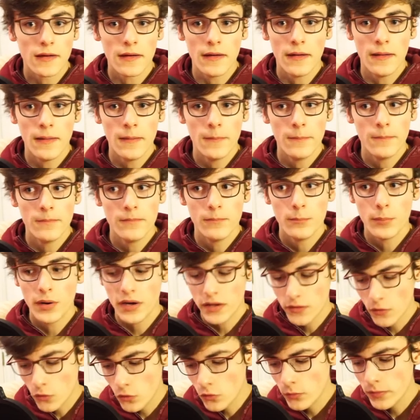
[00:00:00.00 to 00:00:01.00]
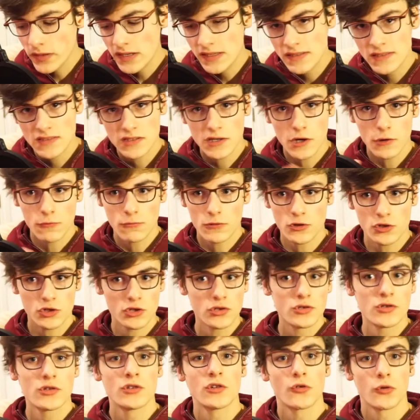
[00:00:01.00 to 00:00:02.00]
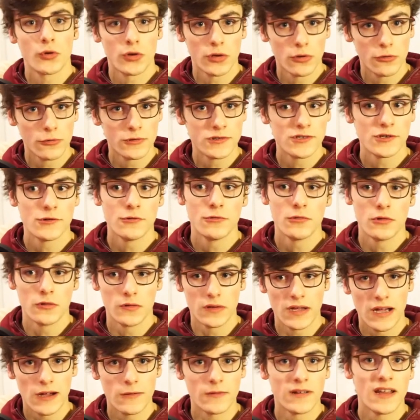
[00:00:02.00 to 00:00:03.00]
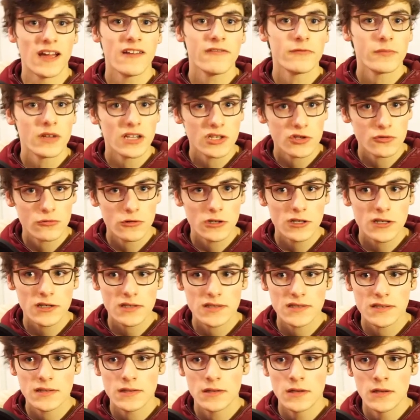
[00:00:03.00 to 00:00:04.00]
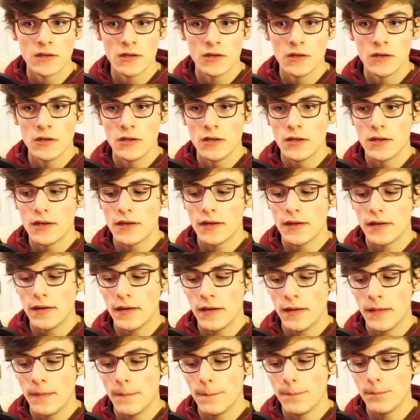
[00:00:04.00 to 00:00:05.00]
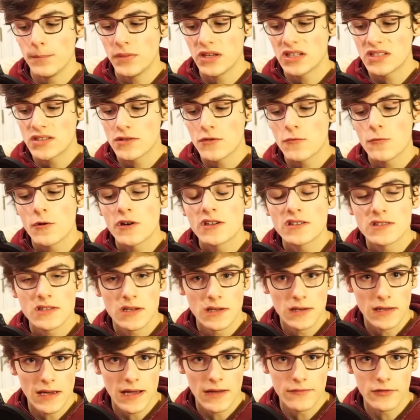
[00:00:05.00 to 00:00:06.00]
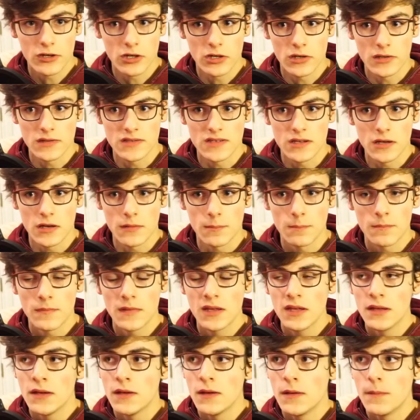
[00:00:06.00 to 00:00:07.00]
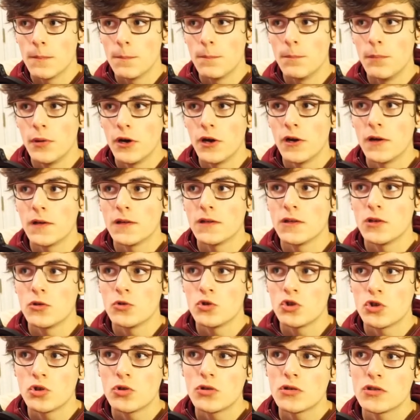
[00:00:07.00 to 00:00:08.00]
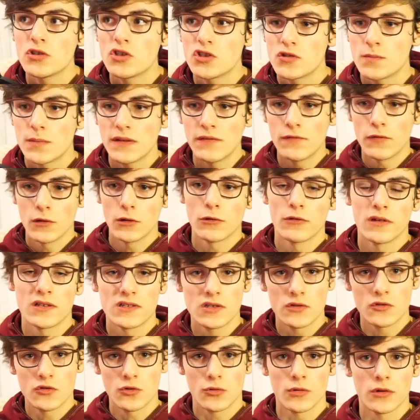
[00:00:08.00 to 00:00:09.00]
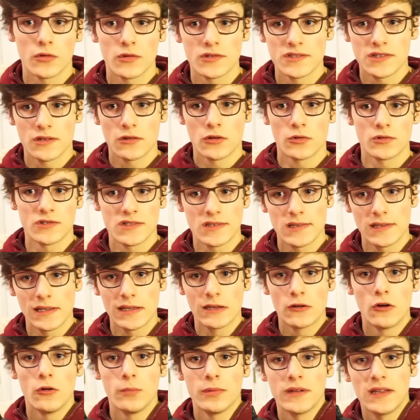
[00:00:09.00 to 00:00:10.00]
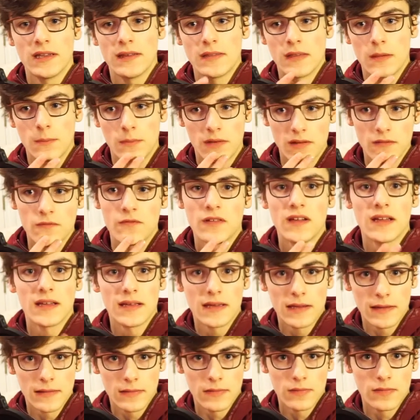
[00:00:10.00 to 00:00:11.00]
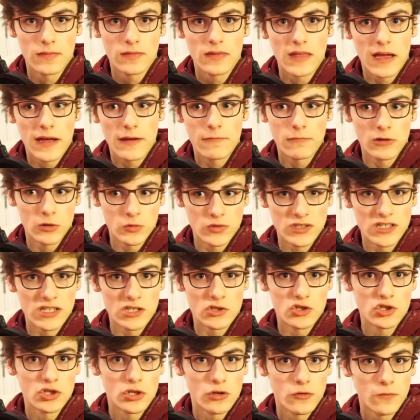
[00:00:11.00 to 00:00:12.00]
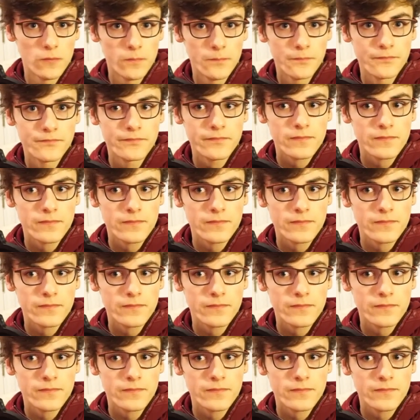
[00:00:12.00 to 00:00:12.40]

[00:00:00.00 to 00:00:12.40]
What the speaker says: by all means go watch a tutorial or two on how navmesh works, because otherwise you're going to have a hard time. But you shouldn't just be following tutorials and constantly copying them and thinking that will teach you.